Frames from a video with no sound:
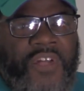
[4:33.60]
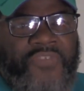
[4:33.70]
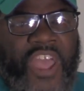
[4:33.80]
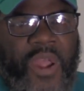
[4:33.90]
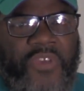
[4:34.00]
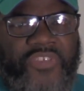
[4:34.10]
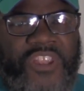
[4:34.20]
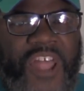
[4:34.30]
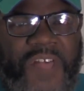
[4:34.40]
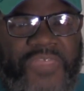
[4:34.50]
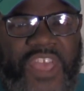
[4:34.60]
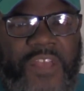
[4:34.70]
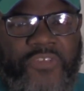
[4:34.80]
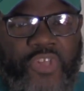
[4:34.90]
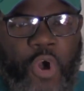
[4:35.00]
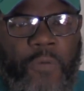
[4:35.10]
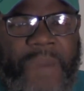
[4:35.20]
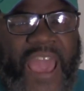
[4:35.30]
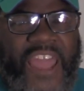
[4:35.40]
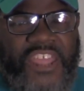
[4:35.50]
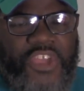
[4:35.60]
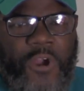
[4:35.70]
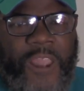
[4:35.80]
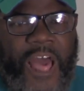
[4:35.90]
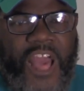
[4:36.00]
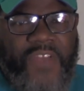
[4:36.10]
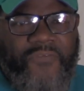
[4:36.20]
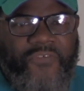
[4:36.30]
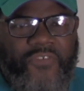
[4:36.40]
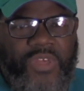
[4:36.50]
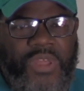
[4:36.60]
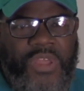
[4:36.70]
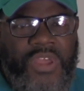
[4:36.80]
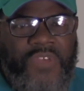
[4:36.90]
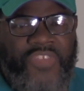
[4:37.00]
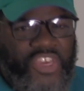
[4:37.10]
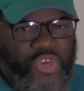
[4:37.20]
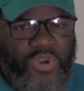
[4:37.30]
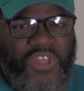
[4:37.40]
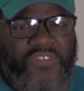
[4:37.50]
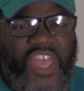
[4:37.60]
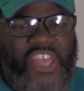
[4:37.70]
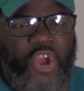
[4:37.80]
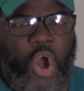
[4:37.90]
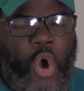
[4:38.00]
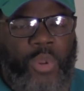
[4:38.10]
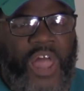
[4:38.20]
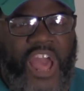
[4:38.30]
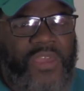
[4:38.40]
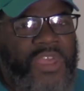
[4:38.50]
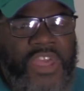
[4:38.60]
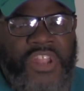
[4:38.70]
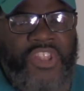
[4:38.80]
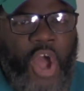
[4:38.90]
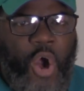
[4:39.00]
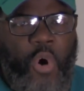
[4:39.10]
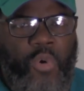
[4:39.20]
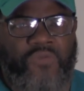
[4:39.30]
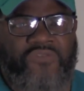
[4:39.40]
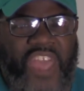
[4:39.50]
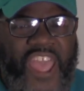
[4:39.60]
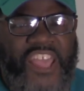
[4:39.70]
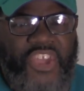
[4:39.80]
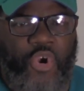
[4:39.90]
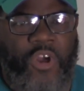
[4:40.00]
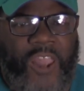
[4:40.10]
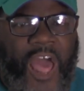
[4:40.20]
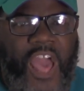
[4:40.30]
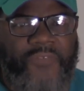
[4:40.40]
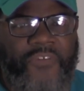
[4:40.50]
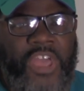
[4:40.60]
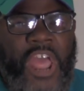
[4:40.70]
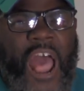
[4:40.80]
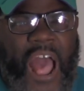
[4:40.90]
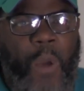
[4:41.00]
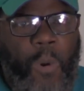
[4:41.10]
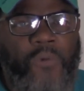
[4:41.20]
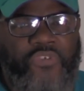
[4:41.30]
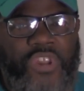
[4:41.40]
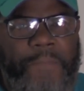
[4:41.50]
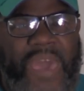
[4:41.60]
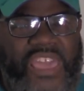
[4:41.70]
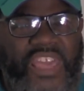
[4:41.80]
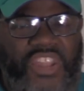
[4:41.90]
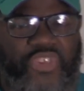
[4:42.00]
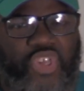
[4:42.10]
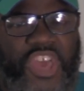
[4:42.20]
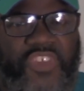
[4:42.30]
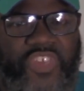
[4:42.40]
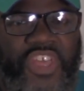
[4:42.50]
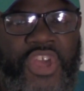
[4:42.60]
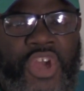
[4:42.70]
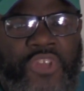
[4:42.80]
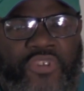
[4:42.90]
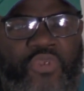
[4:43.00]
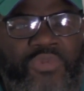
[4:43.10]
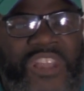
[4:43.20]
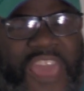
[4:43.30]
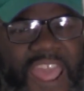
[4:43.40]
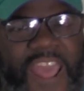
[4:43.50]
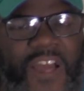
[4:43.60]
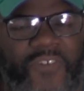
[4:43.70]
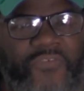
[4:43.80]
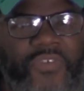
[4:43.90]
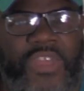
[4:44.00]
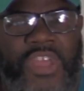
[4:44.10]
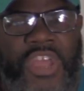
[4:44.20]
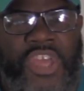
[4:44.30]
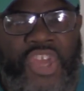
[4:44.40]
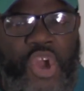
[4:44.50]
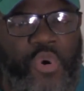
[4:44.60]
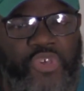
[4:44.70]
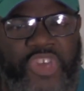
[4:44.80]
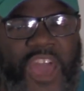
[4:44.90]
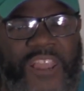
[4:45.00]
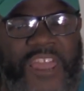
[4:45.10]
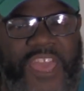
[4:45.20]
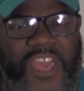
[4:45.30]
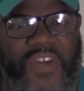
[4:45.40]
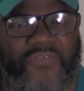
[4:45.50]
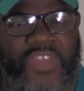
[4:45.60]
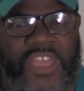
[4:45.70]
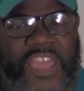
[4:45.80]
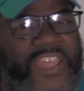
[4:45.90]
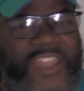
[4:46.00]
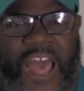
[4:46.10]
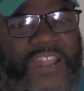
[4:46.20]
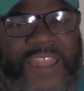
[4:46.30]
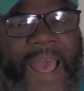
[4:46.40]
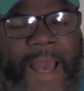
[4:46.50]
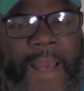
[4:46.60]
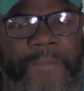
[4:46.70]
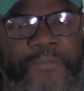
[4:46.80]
there is nothing so bad in your life that you can take your own life. Don't take your life. I want you to make a decision to live. You shall live and not die.